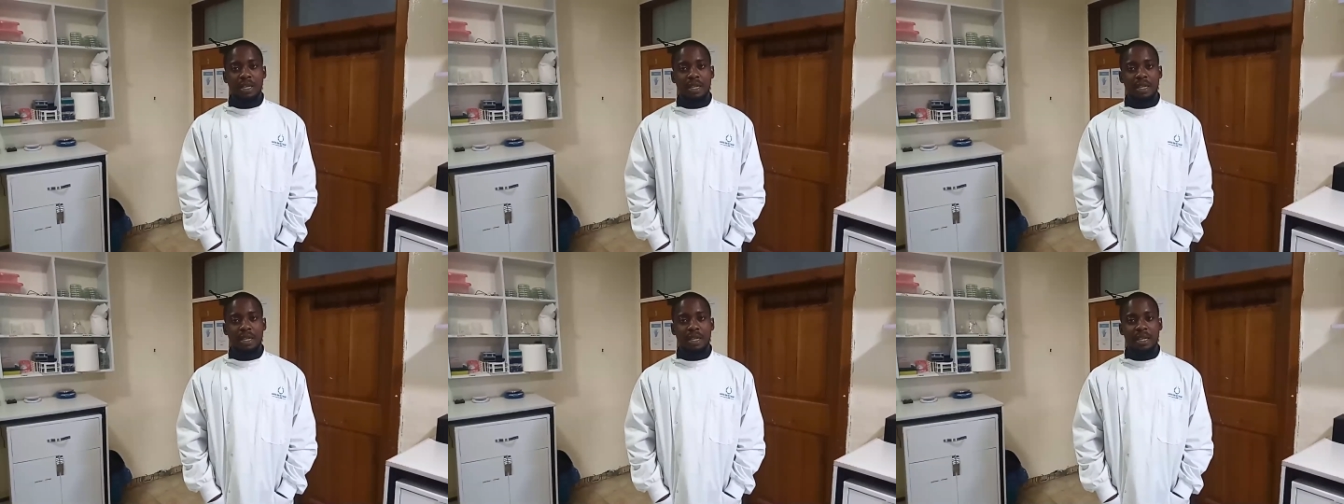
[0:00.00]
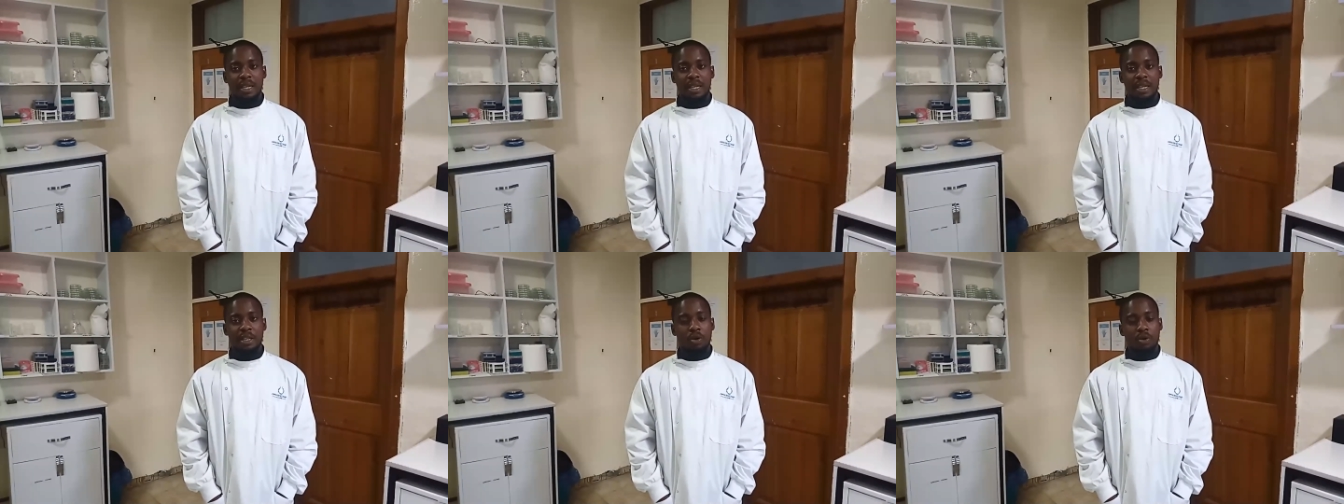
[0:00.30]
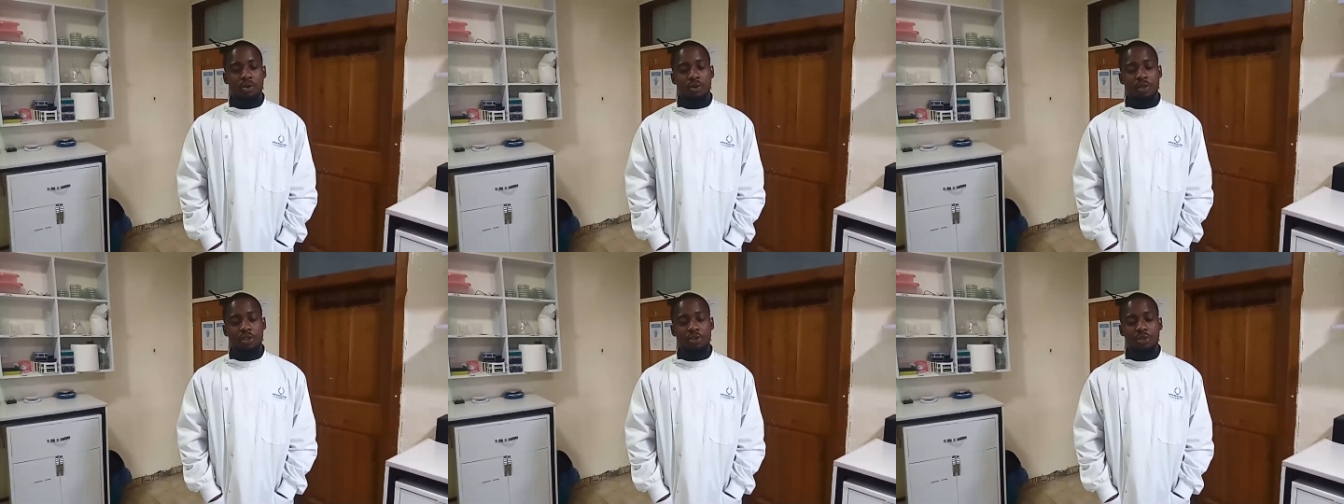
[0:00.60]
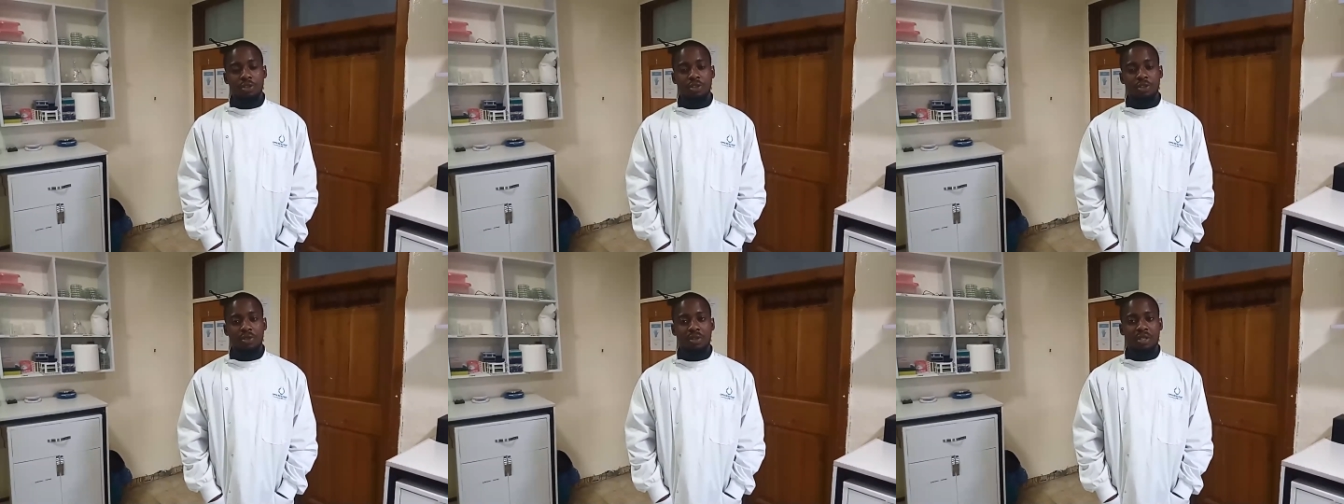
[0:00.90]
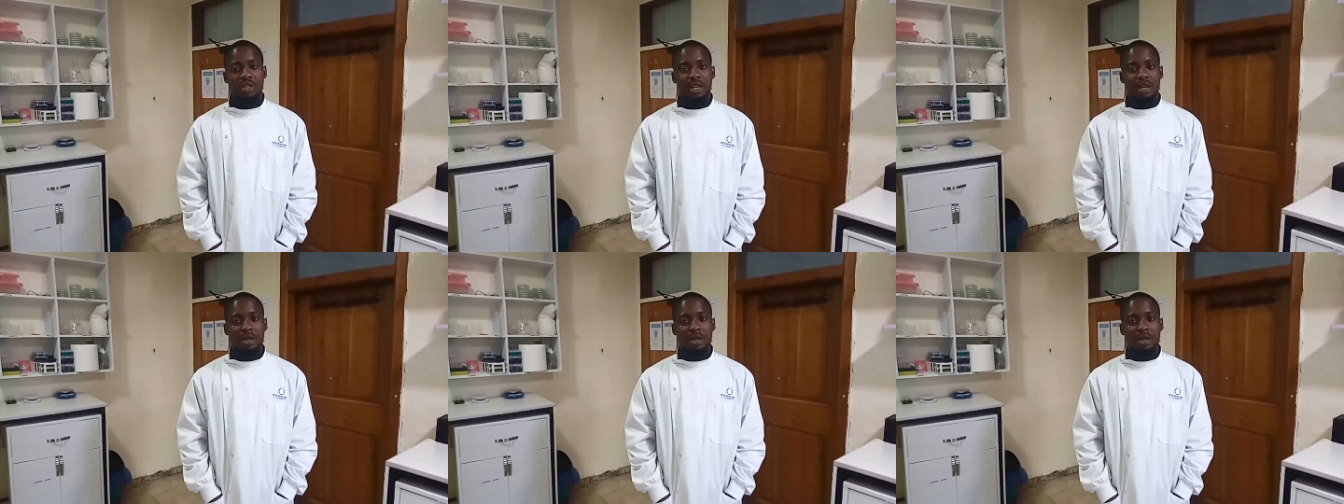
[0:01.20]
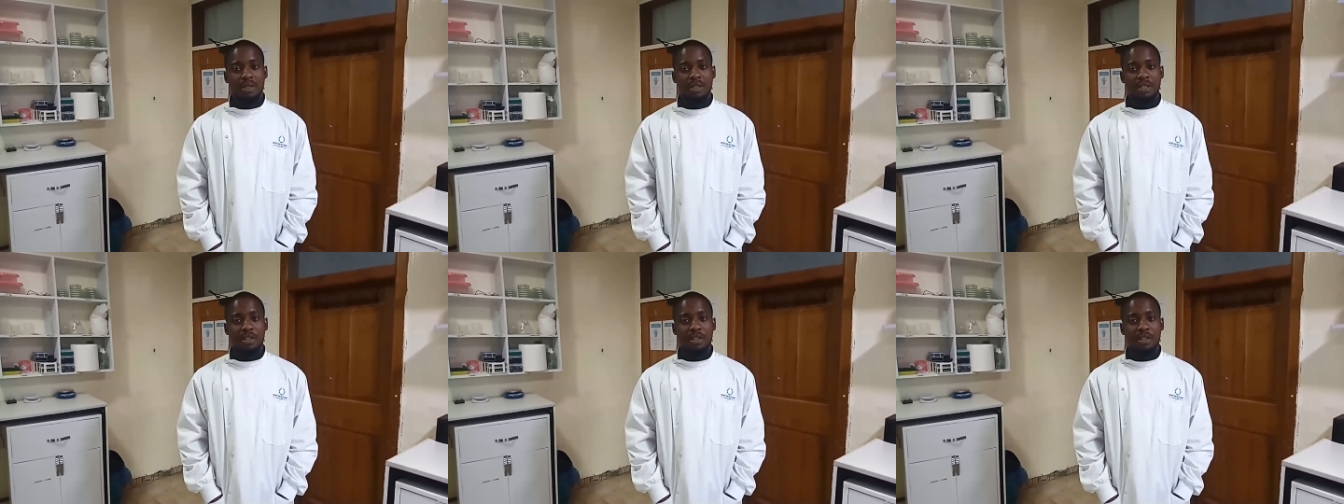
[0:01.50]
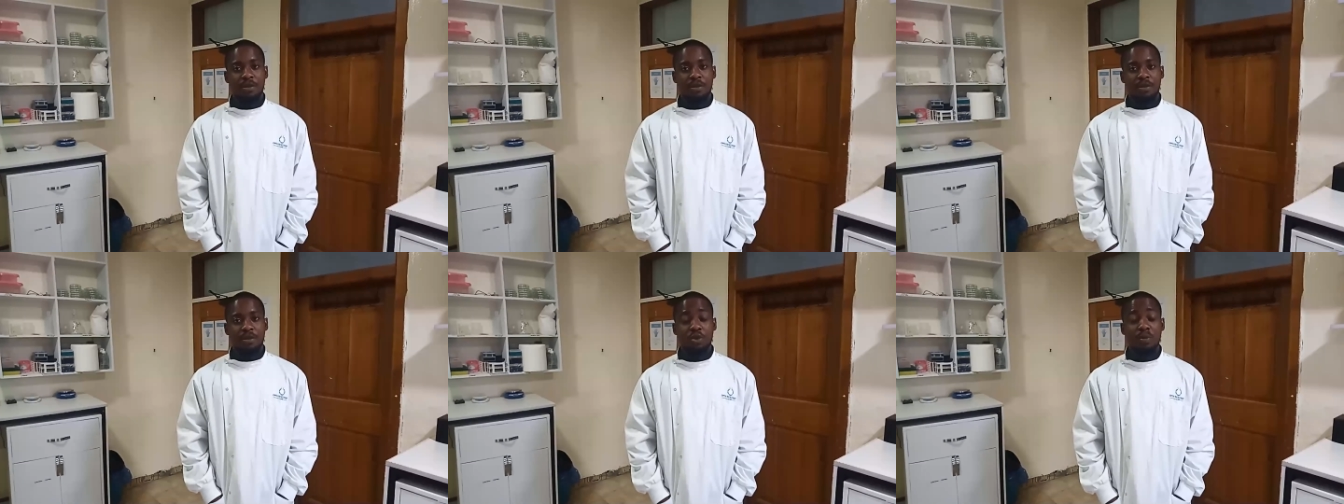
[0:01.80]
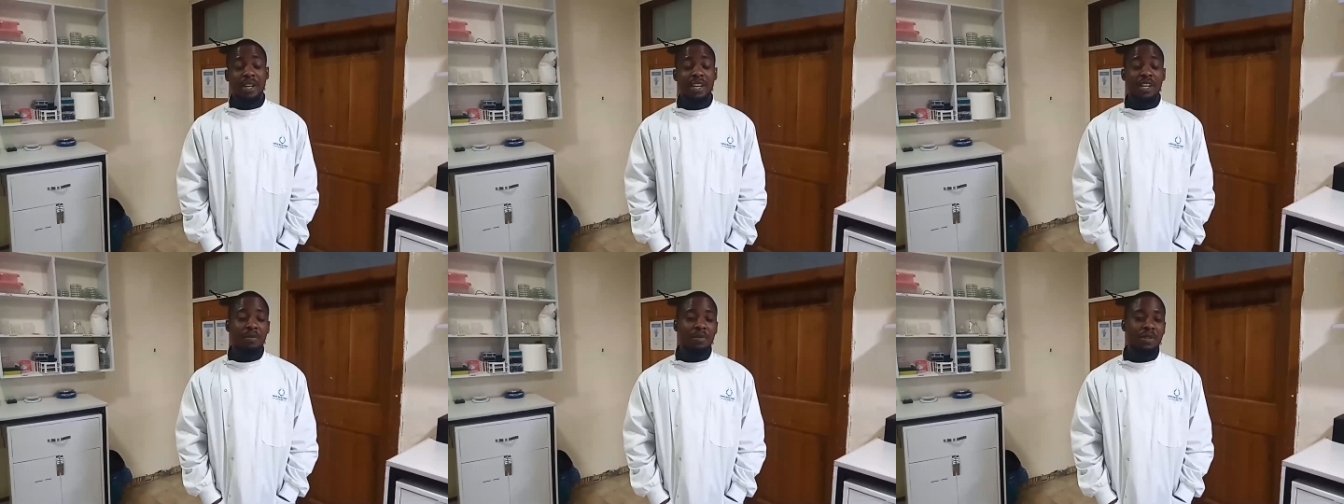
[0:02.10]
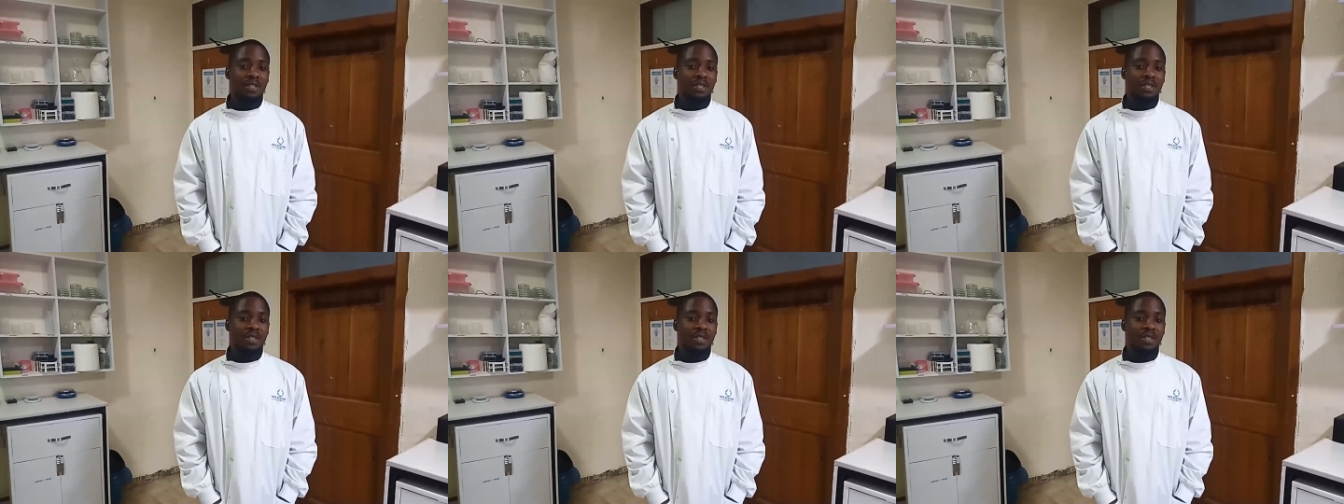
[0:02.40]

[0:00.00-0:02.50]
So my name is Harry Akligo, and uh, I